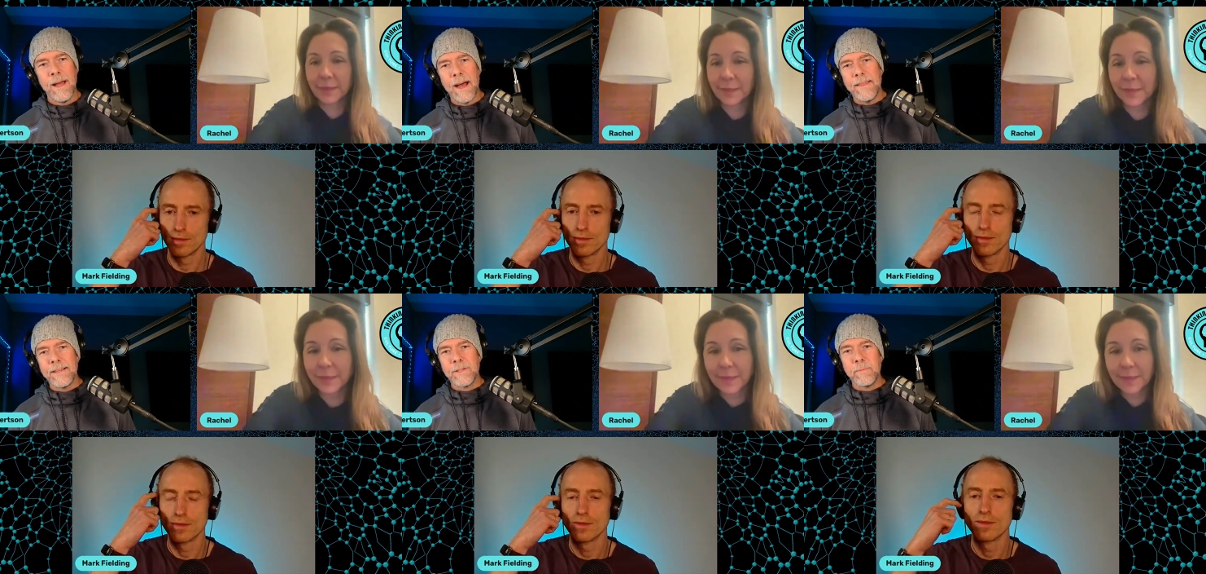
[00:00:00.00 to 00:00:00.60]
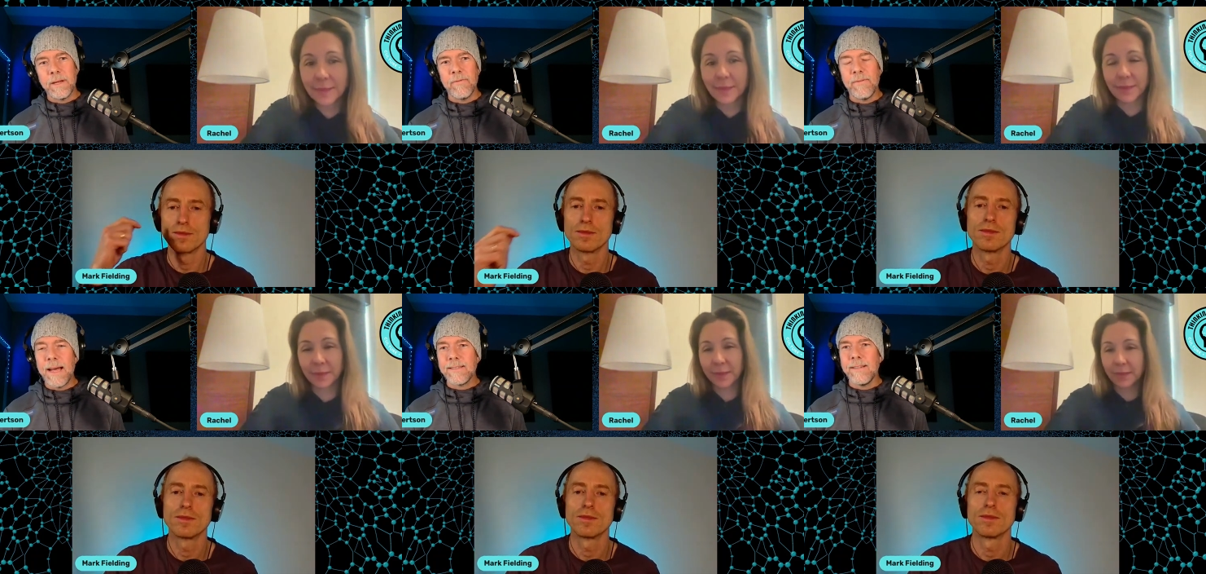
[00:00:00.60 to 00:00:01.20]
Speaker 1: I think it's been a
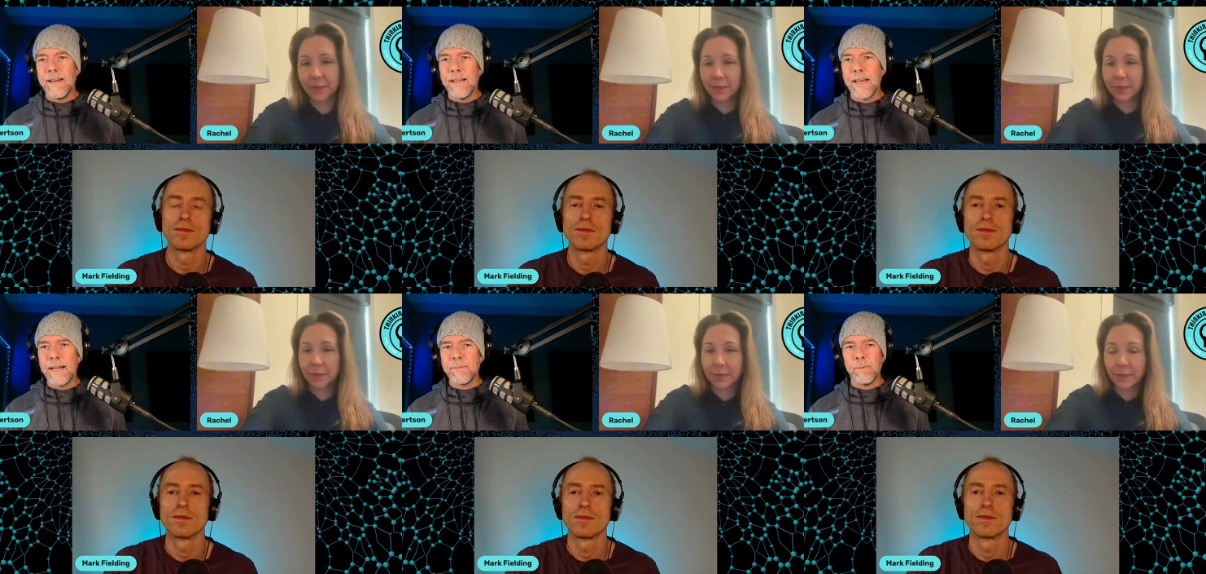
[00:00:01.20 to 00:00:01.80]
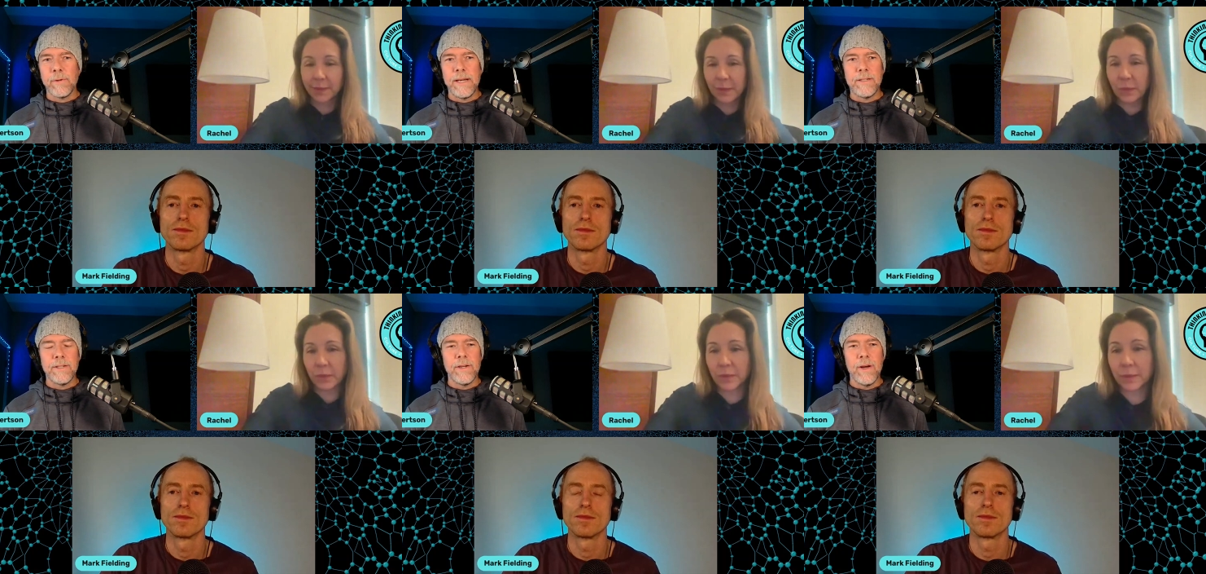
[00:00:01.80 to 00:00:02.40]
fascinating
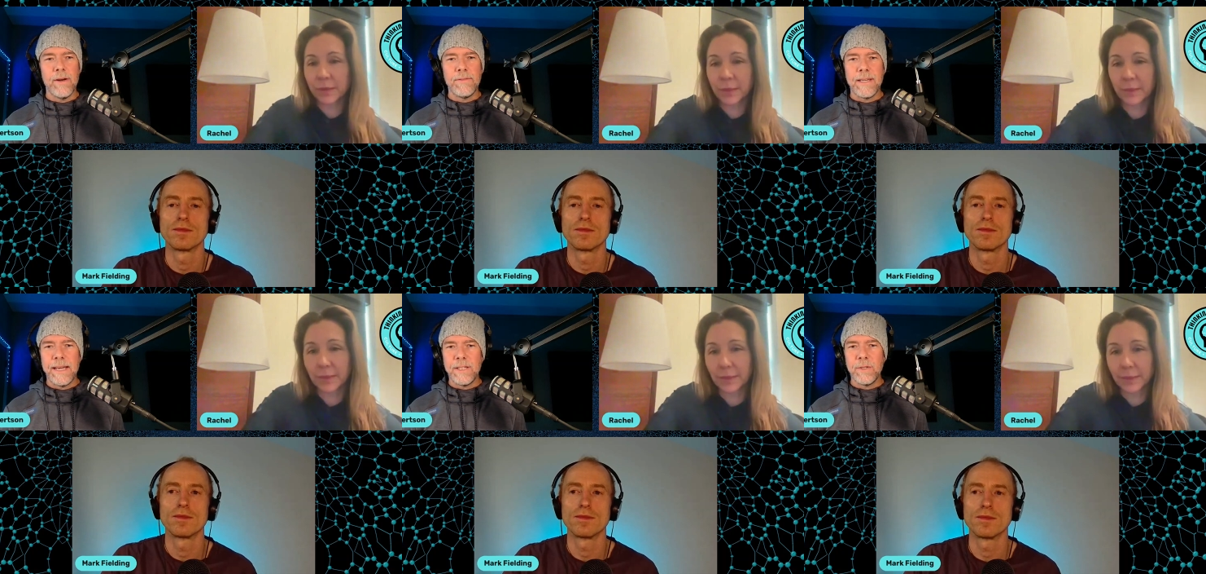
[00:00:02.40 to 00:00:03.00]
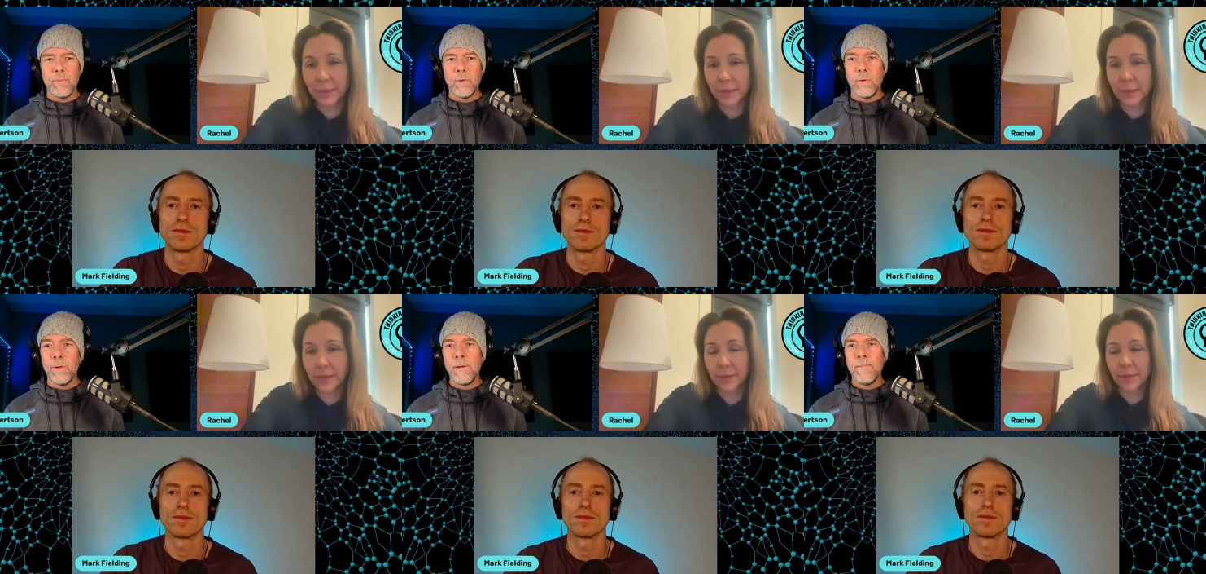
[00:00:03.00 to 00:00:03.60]
exploration of
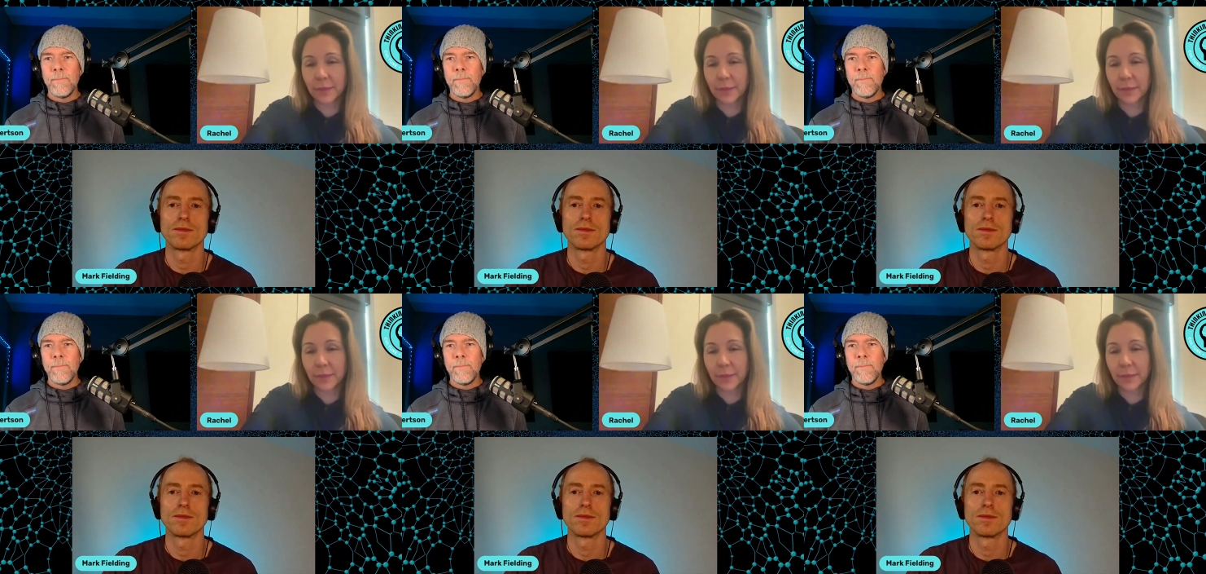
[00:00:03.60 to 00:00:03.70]
tangible